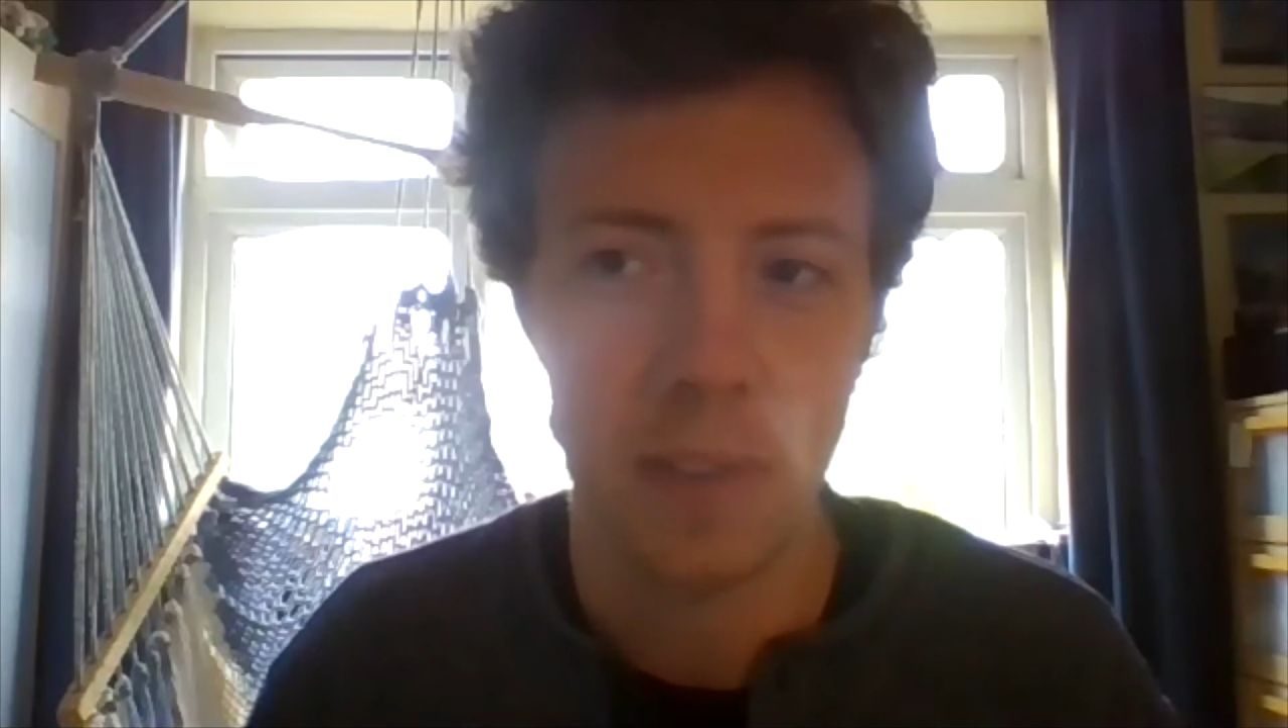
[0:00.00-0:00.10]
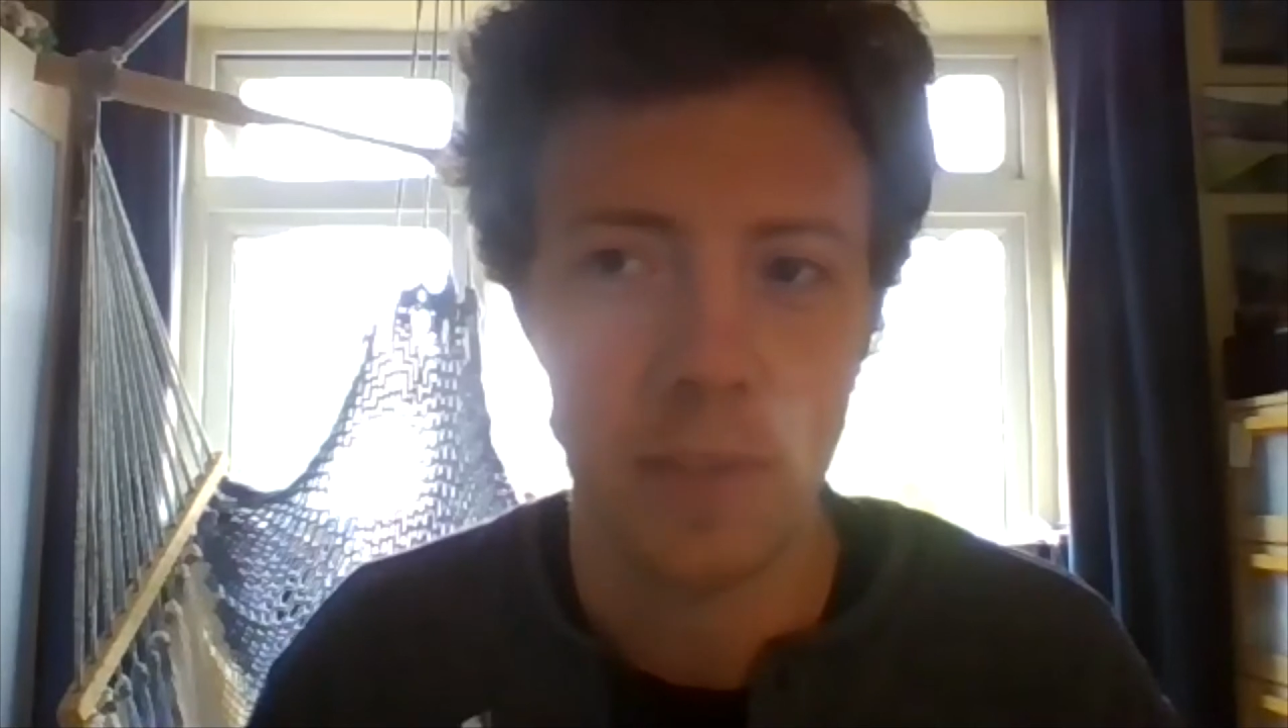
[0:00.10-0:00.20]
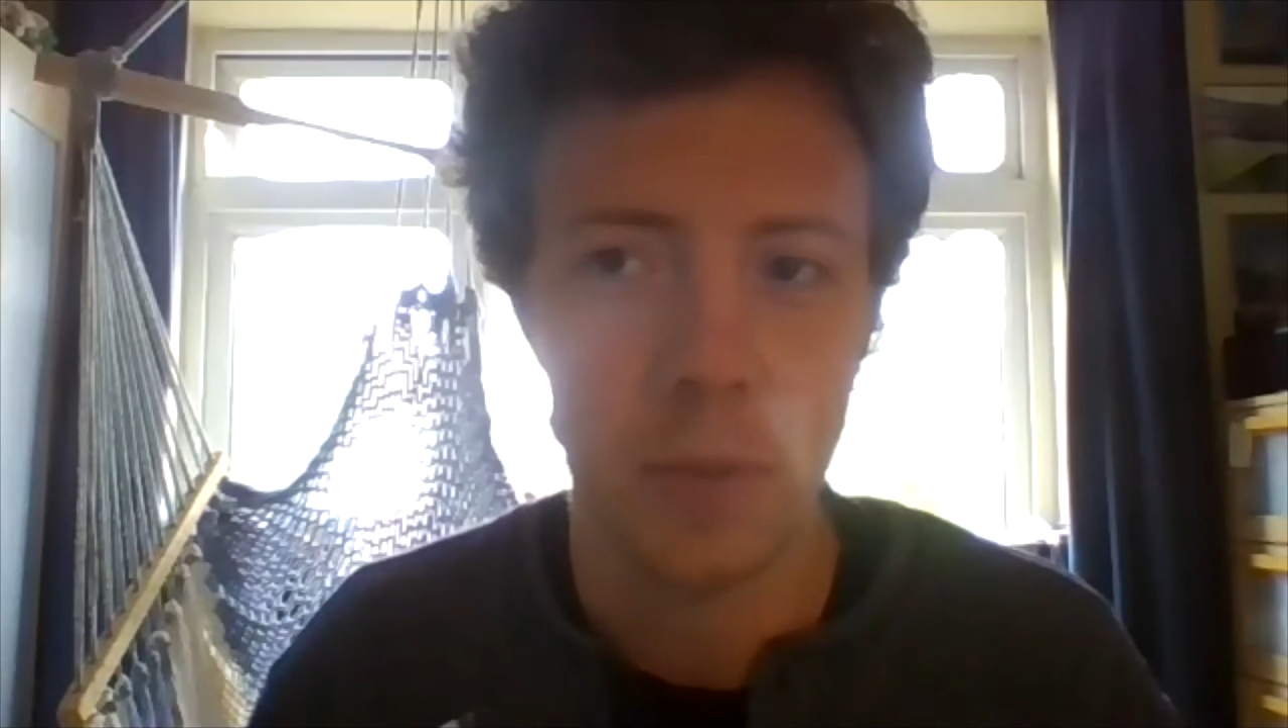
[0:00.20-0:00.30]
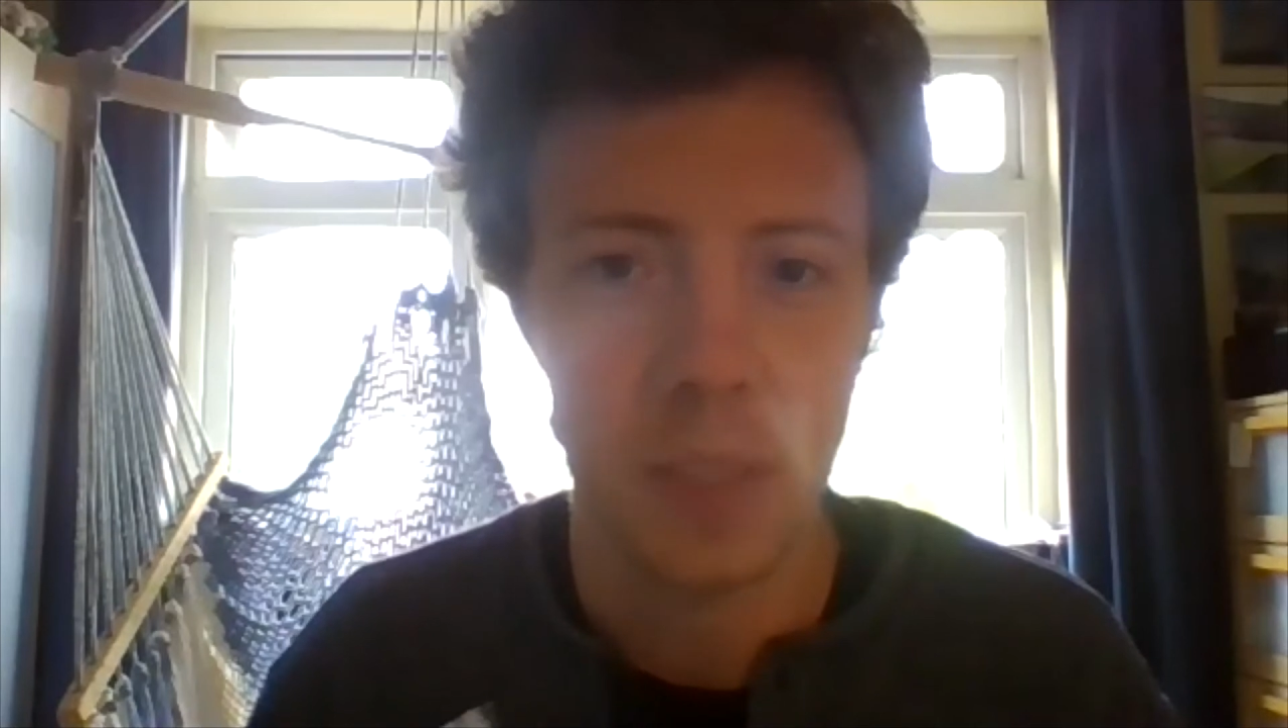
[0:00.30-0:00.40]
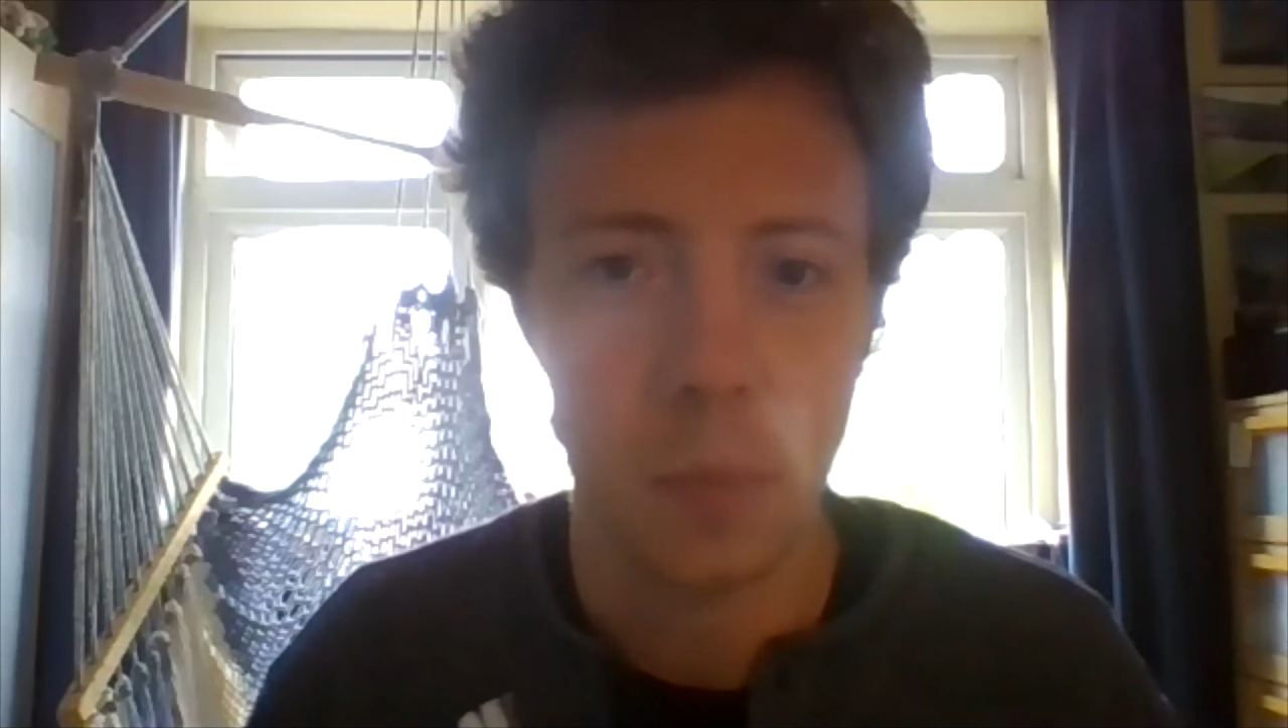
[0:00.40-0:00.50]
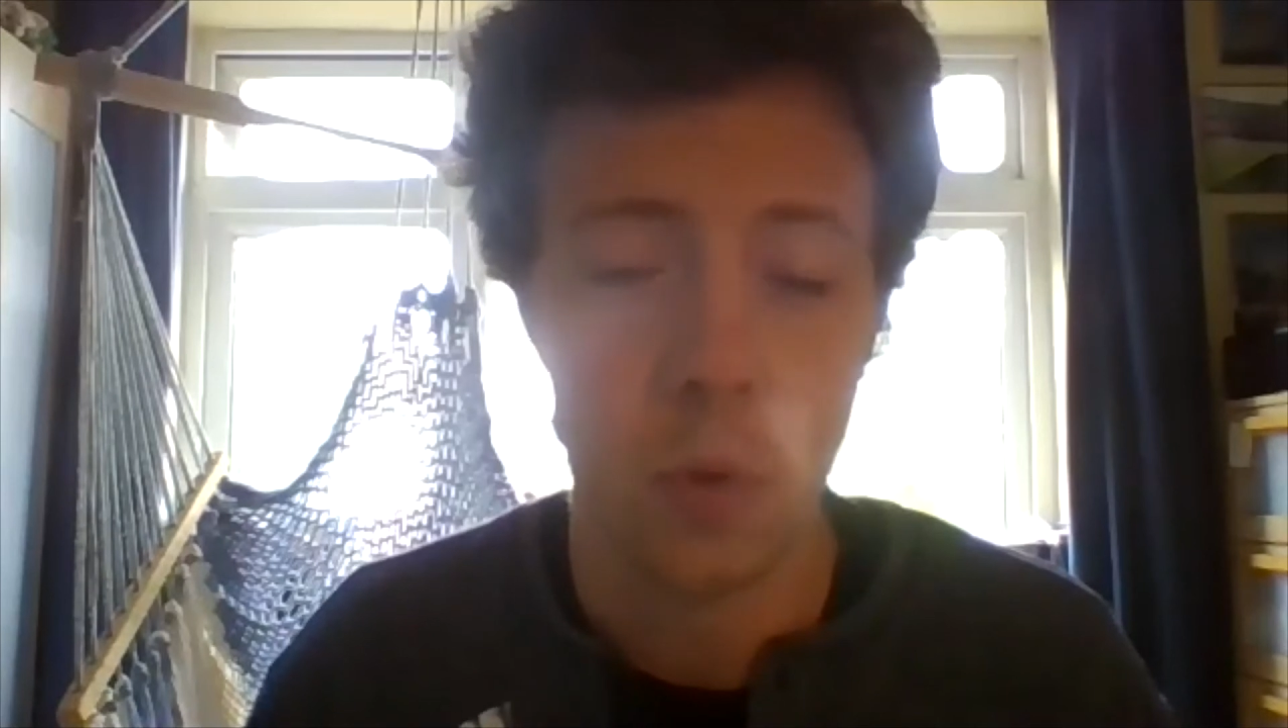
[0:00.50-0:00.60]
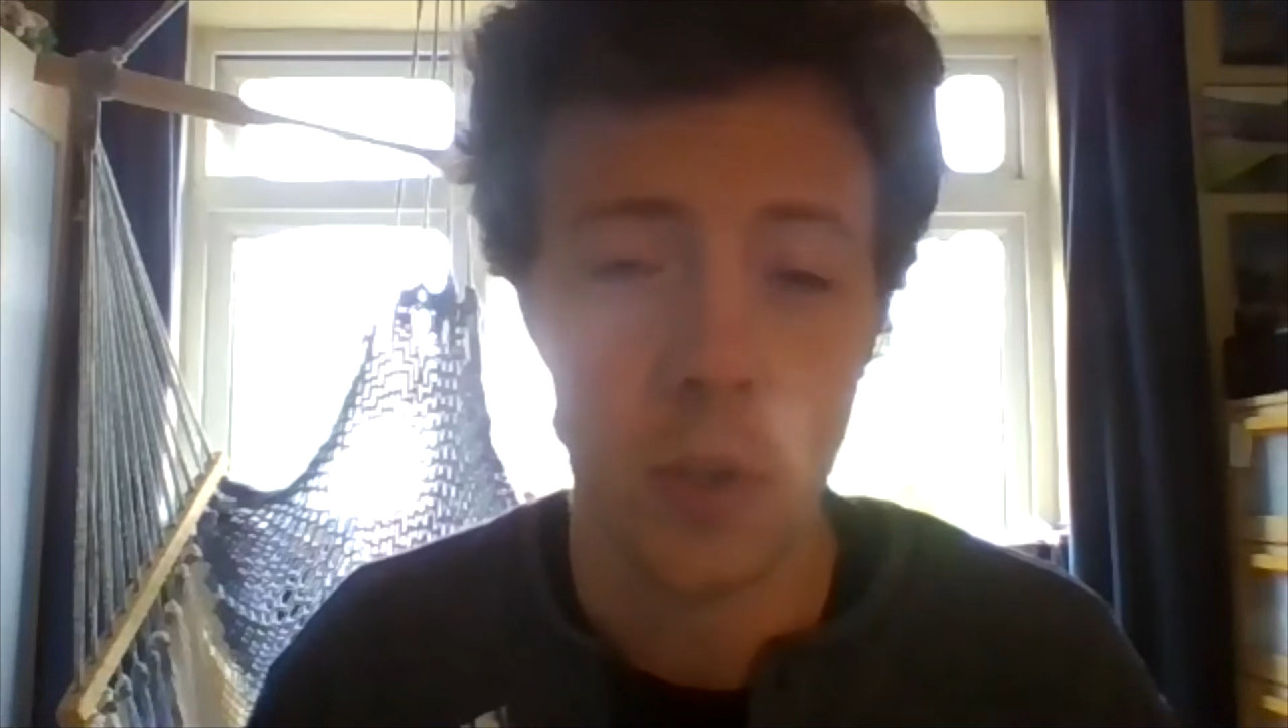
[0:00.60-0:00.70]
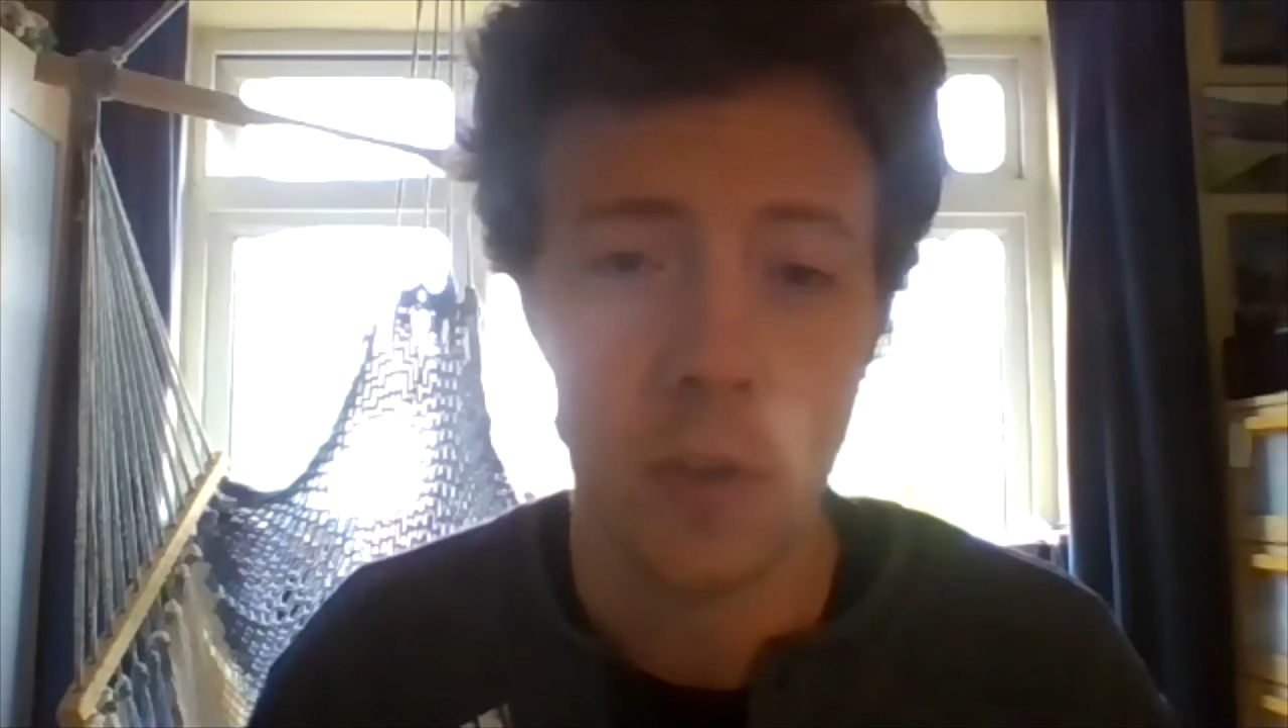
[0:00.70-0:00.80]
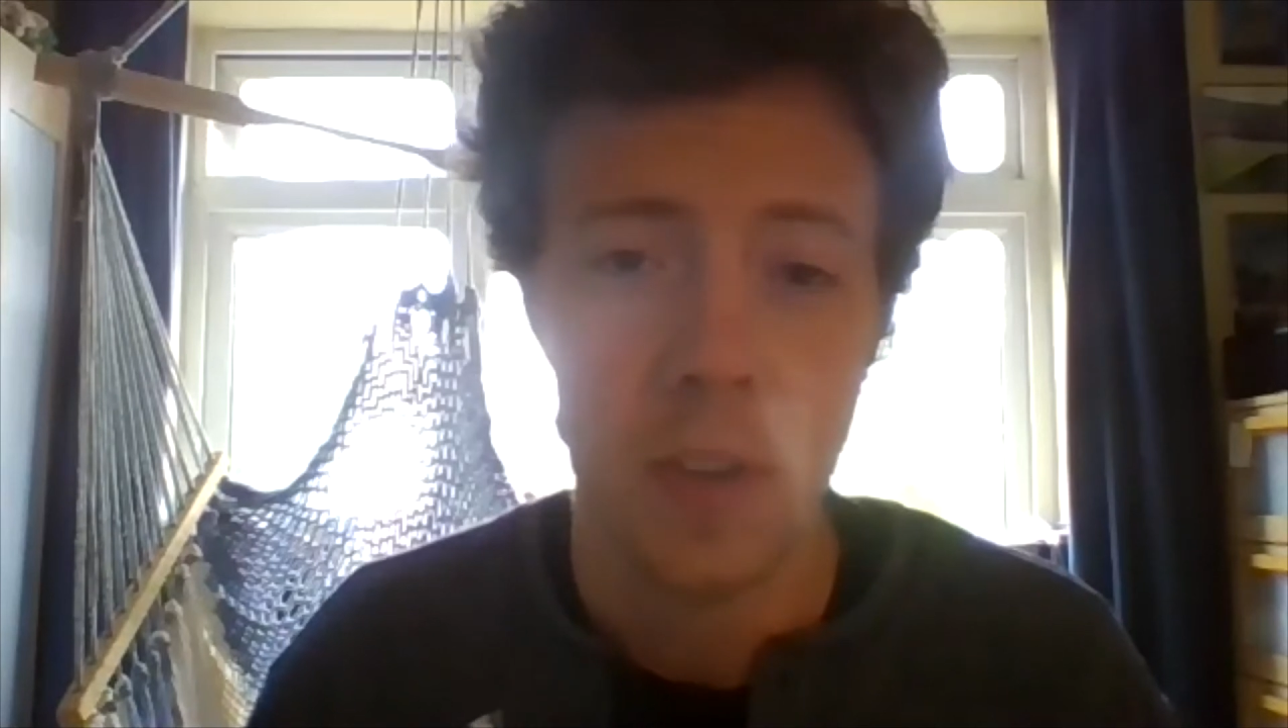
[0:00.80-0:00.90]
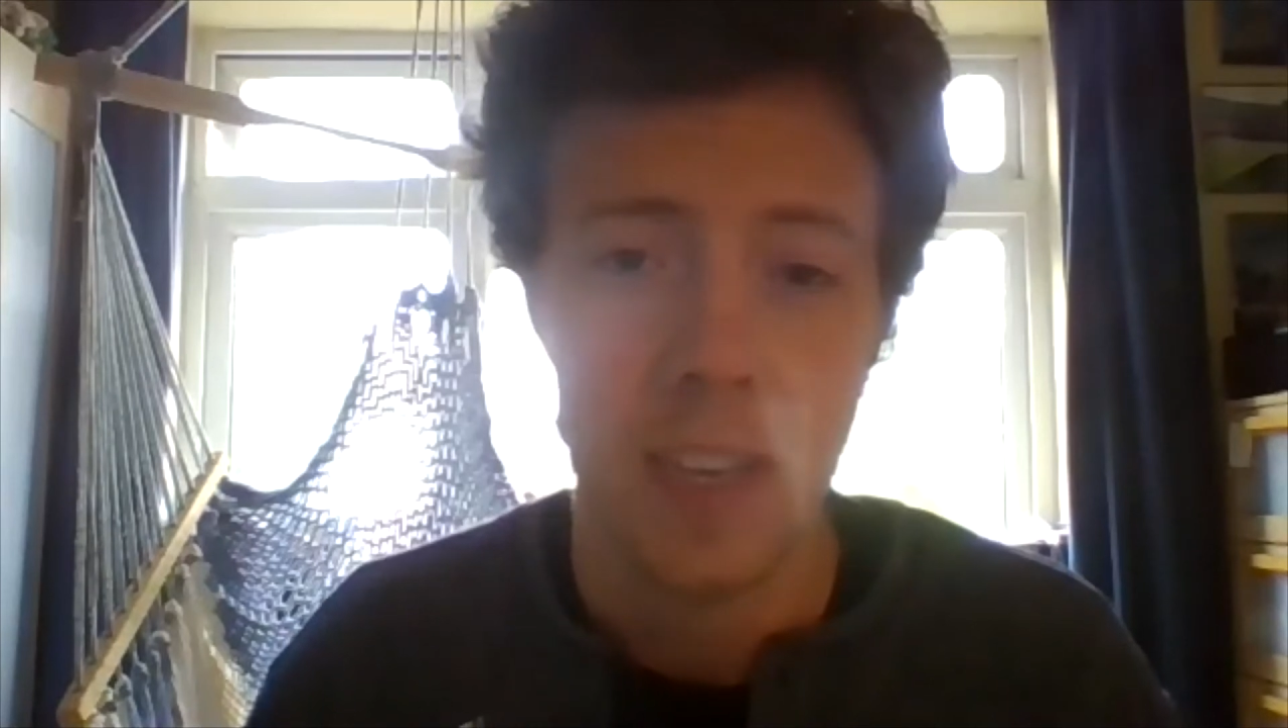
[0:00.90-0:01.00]
for you and support
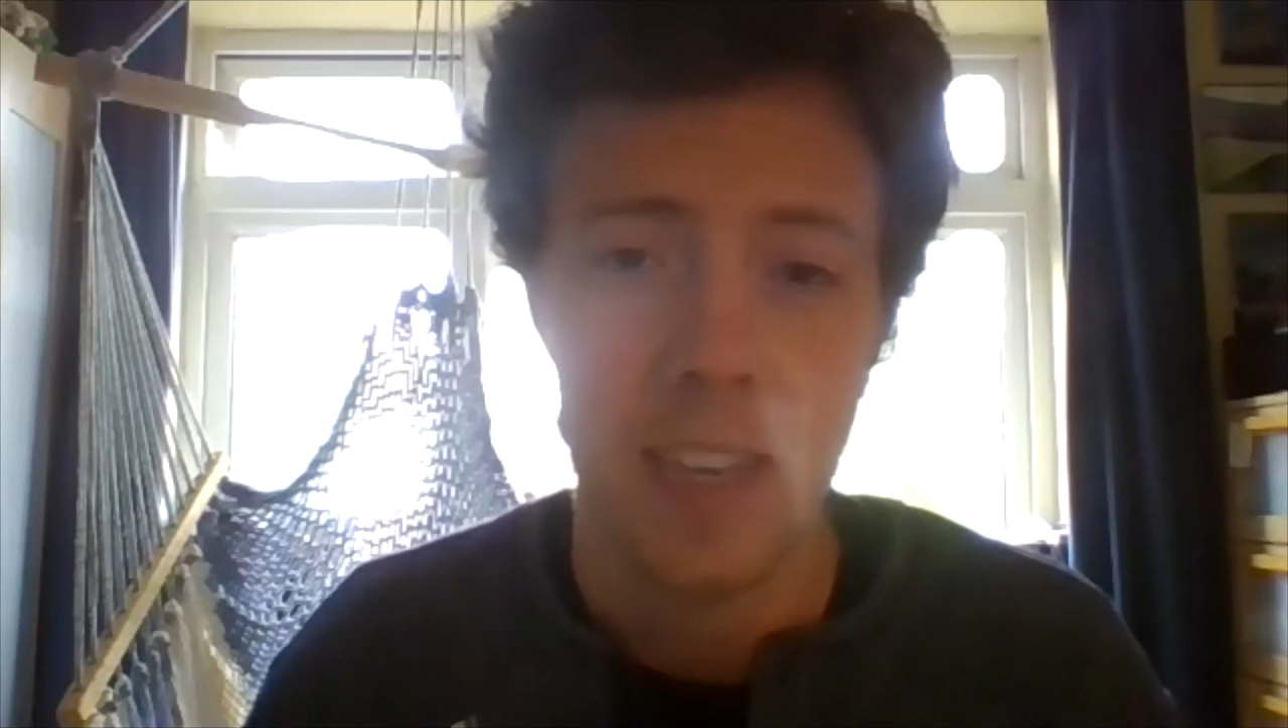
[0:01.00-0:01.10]
you.